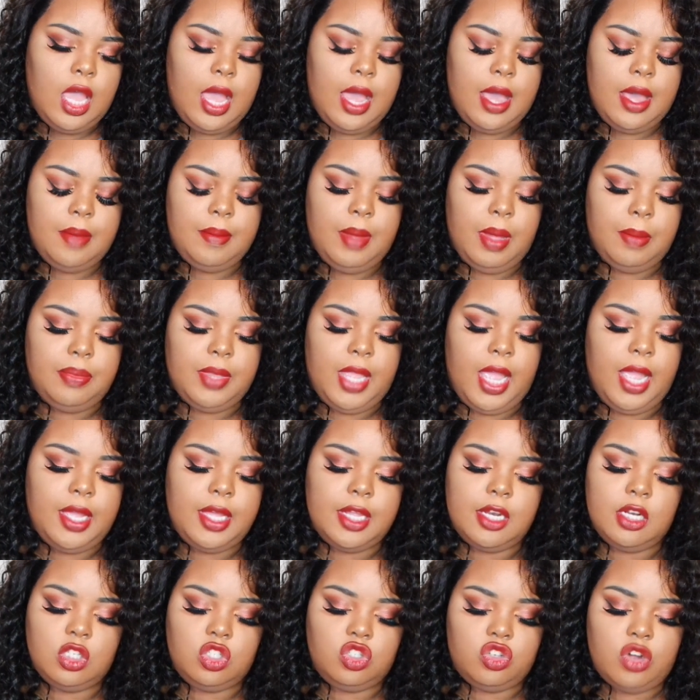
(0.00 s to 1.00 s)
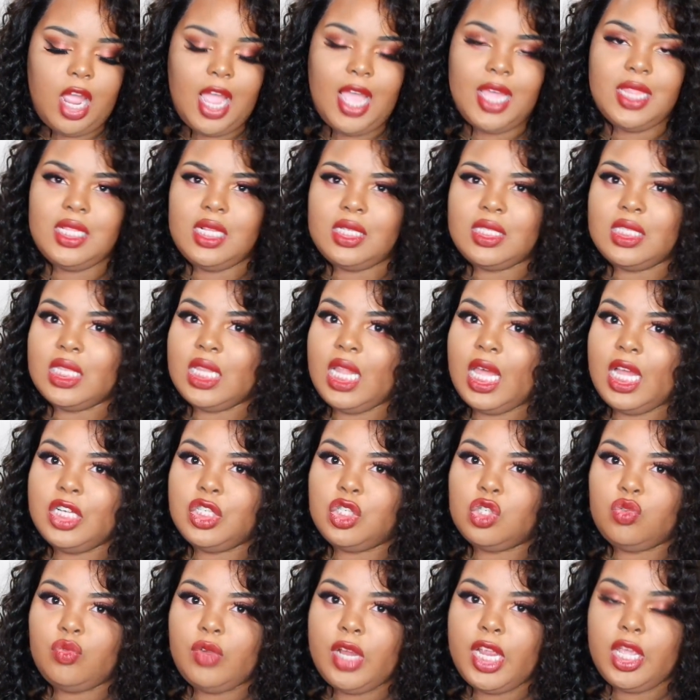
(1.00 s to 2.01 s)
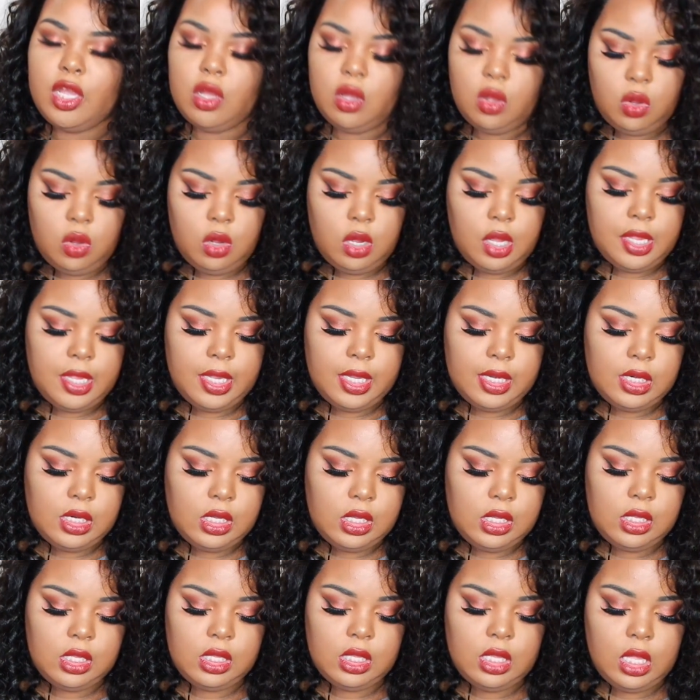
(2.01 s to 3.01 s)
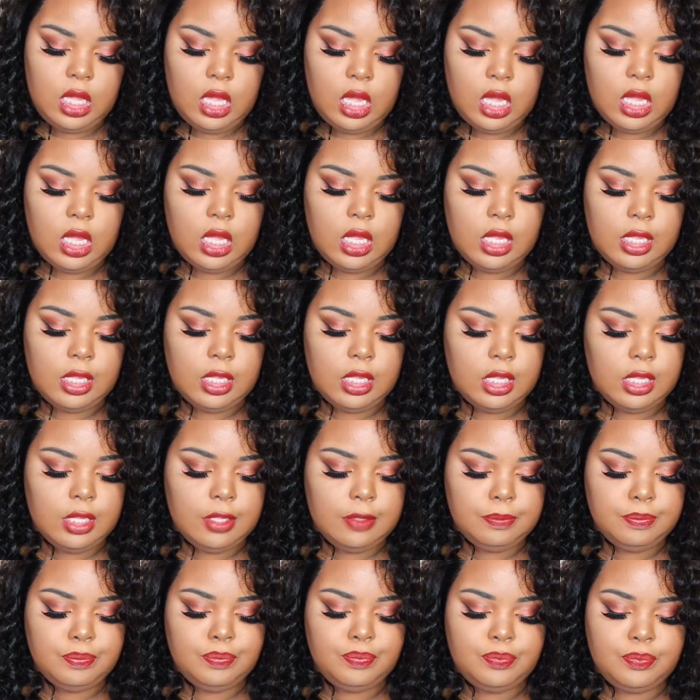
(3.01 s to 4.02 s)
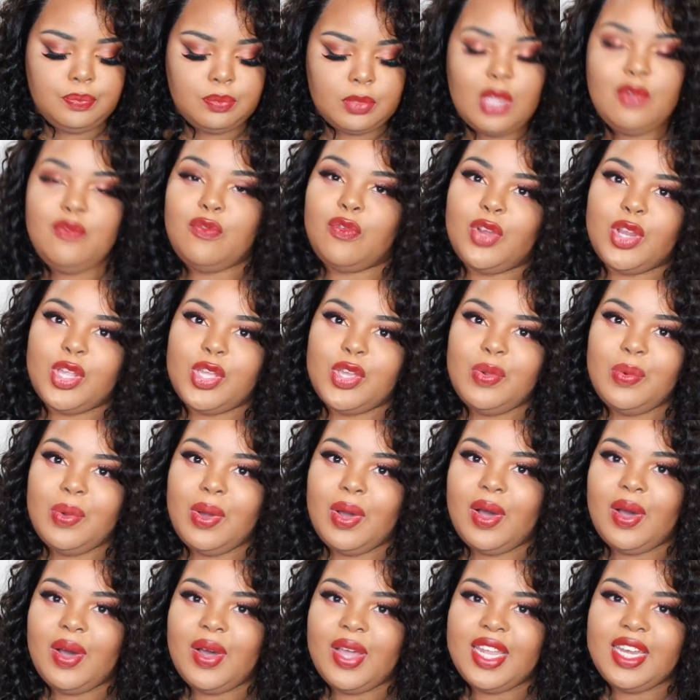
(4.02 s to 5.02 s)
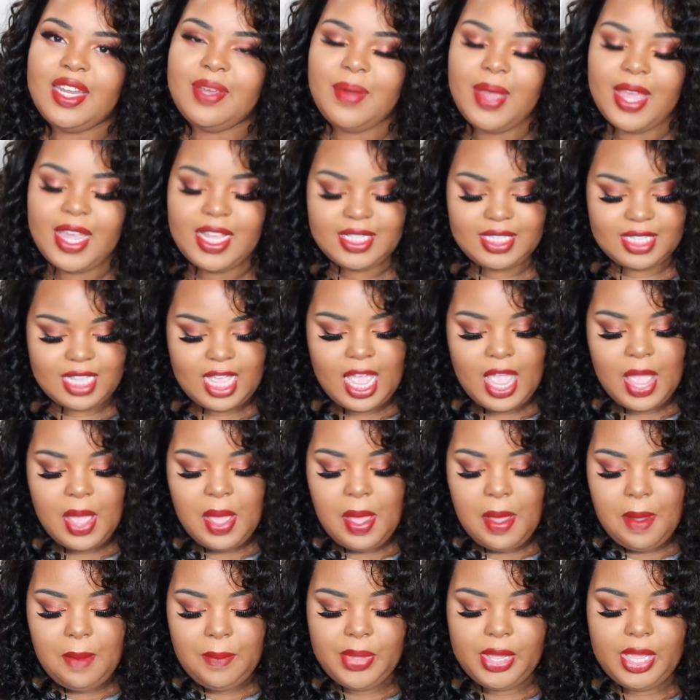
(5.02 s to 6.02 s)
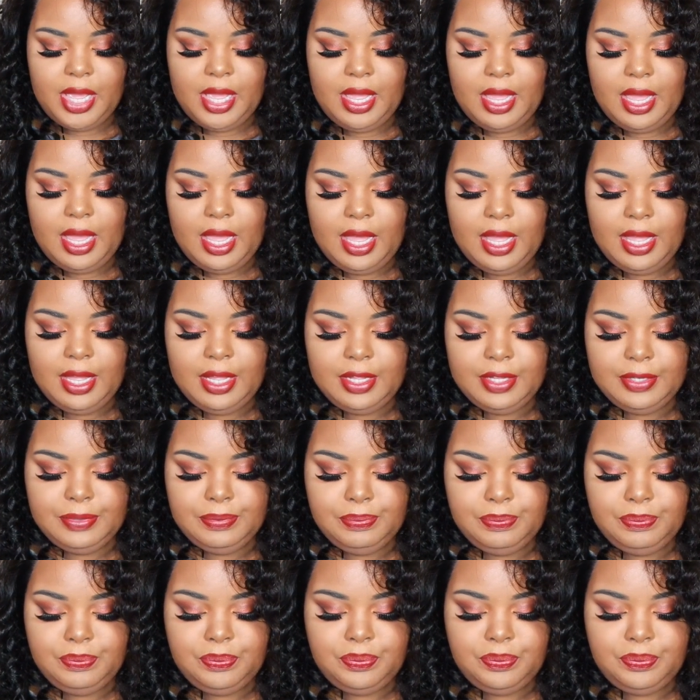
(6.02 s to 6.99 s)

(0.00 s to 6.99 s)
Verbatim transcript: Um, I'm not going to try this lingerie on. Uh, for you all anyways. But um,